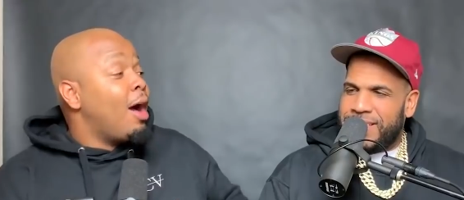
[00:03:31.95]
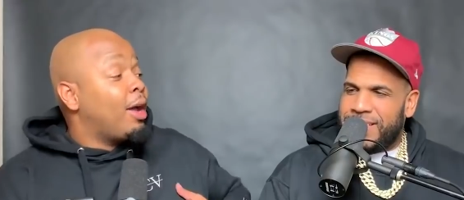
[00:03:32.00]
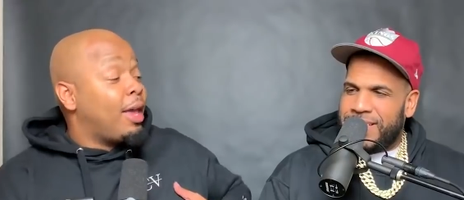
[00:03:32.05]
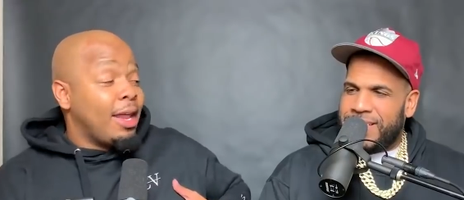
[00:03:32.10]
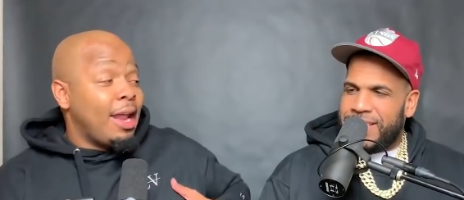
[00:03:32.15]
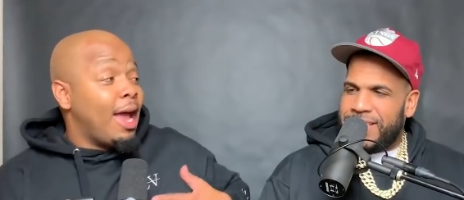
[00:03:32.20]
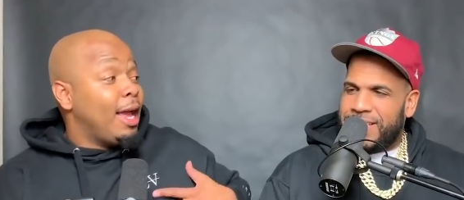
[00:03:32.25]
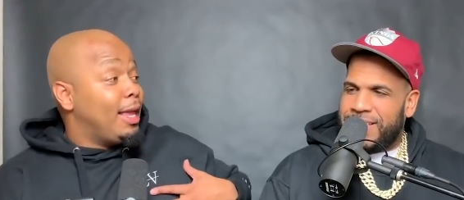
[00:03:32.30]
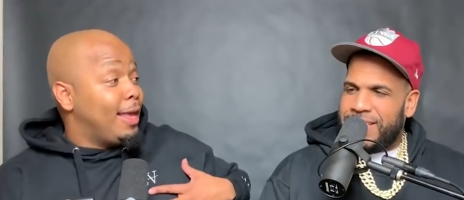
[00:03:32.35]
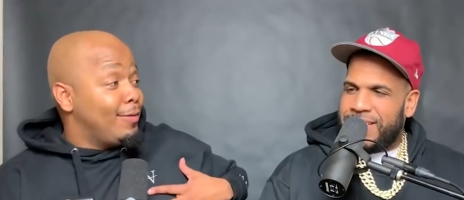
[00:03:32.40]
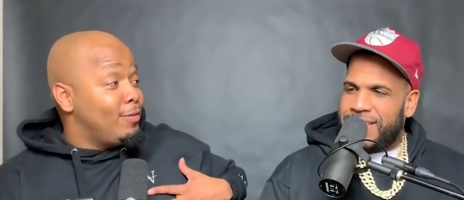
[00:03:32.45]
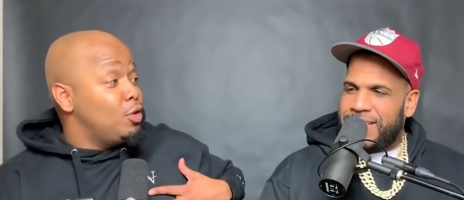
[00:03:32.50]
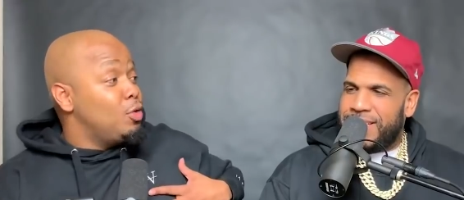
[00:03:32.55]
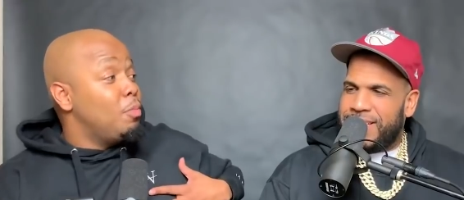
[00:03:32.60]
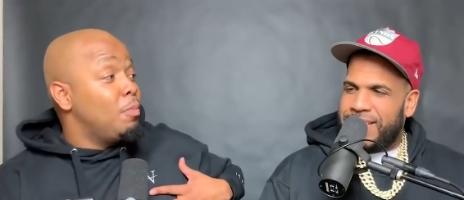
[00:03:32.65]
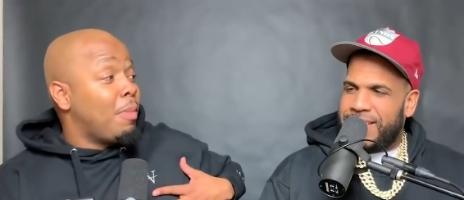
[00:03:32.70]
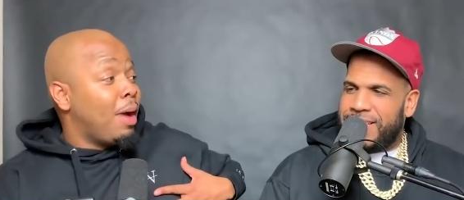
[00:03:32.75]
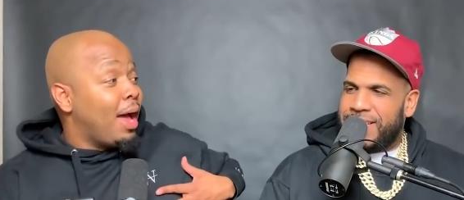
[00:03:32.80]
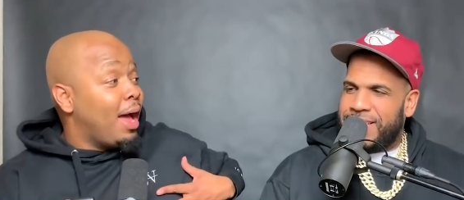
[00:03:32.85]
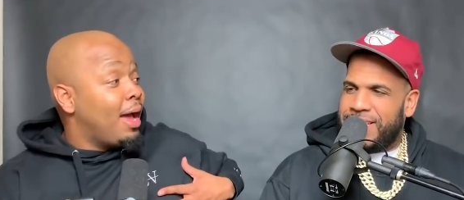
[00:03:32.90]
Speaker 1: I can I give
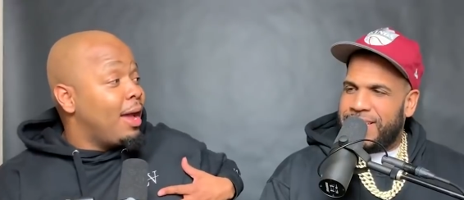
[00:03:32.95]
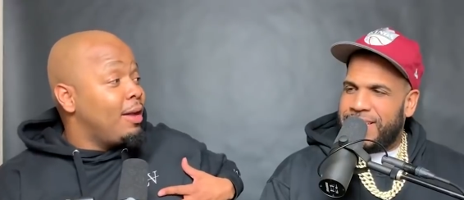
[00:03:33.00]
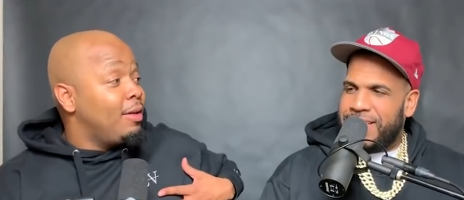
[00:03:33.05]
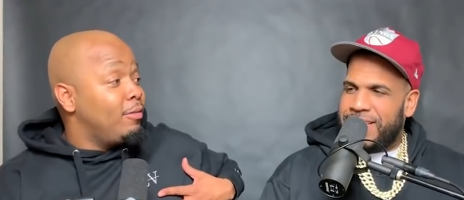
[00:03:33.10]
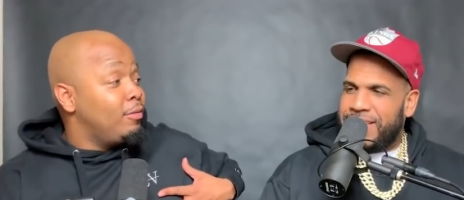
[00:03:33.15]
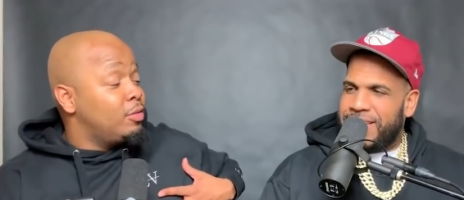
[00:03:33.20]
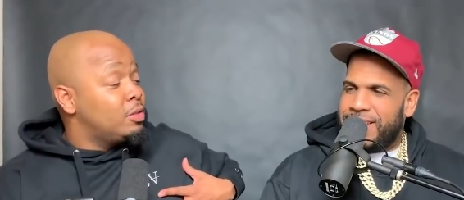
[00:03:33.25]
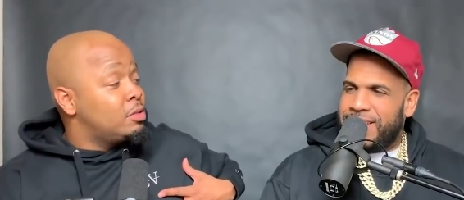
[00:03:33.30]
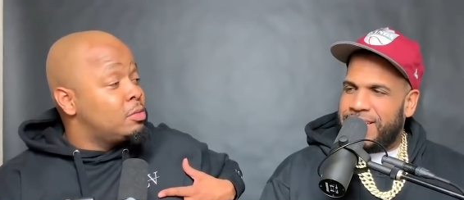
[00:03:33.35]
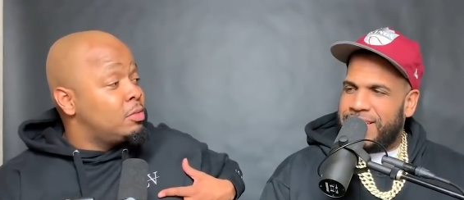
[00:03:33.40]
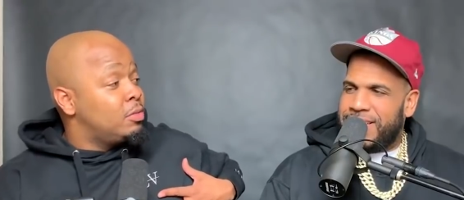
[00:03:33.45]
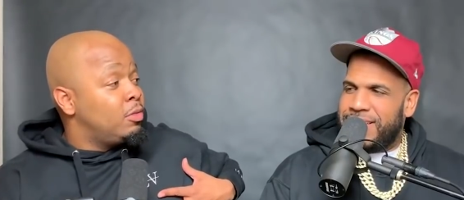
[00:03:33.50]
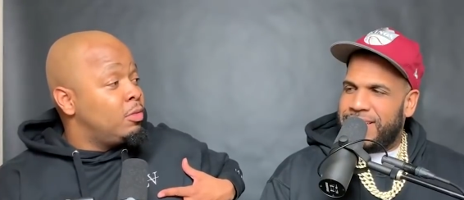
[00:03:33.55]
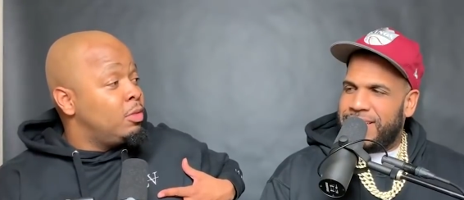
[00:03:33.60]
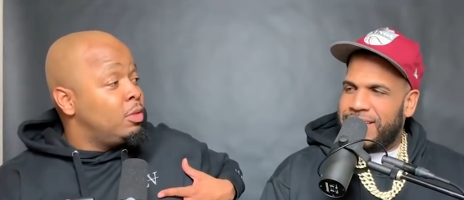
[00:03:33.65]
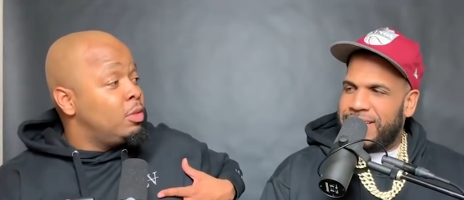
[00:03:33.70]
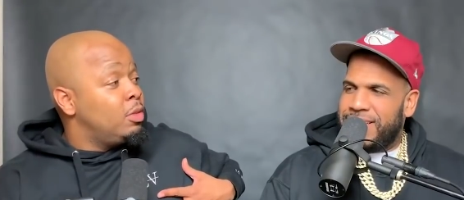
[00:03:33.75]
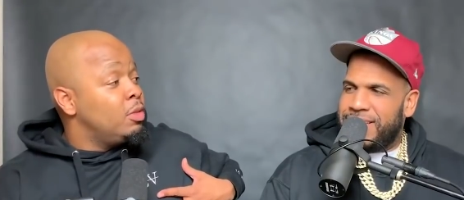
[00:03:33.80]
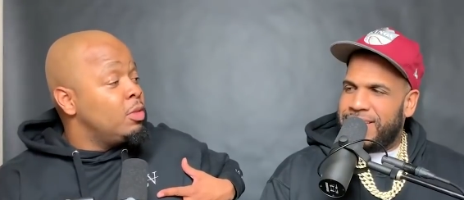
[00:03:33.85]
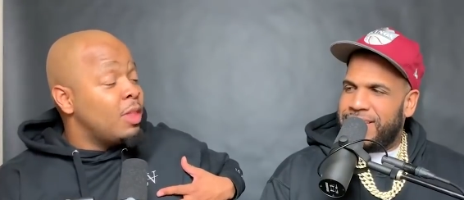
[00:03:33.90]
you mine
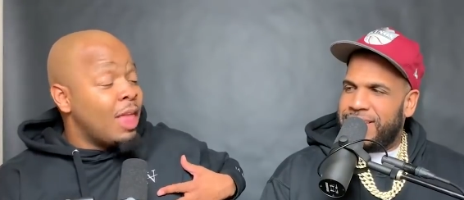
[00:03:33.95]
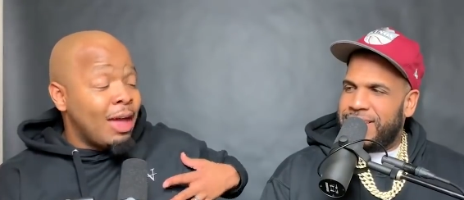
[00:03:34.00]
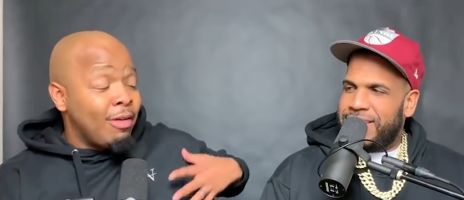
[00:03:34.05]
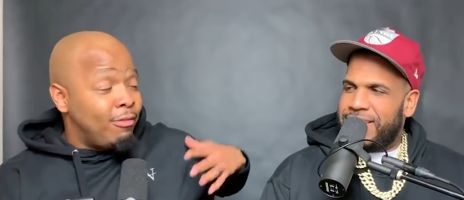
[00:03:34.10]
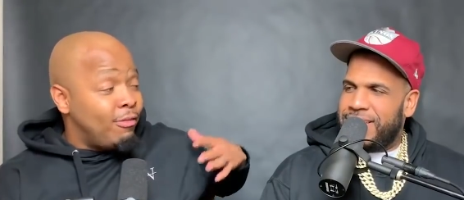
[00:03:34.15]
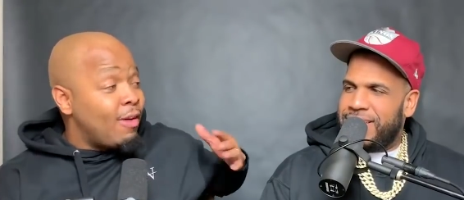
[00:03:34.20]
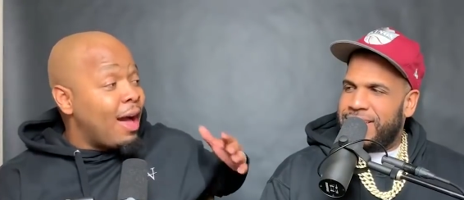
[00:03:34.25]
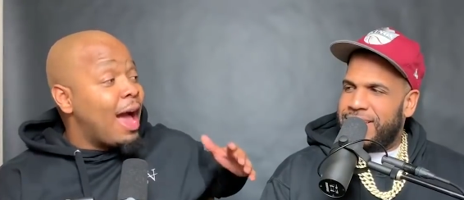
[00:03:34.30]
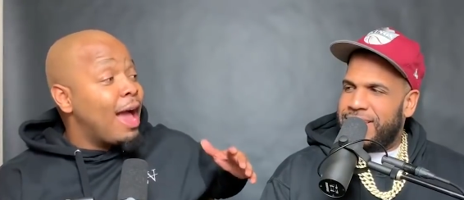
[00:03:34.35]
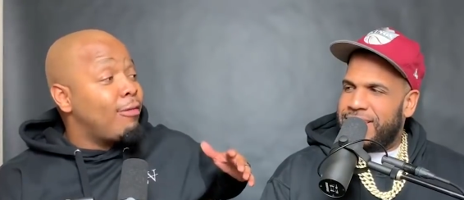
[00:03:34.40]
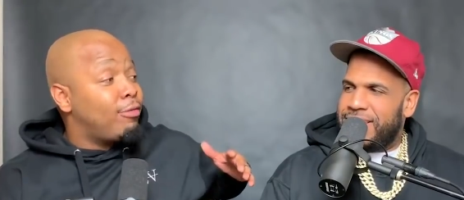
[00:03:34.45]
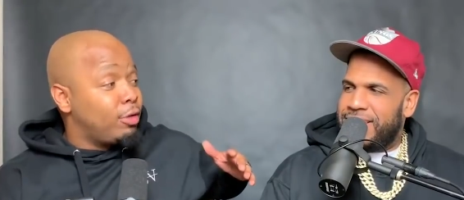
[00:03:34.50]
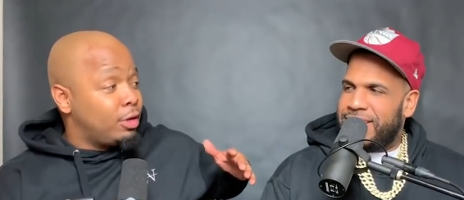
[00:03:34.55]
that vie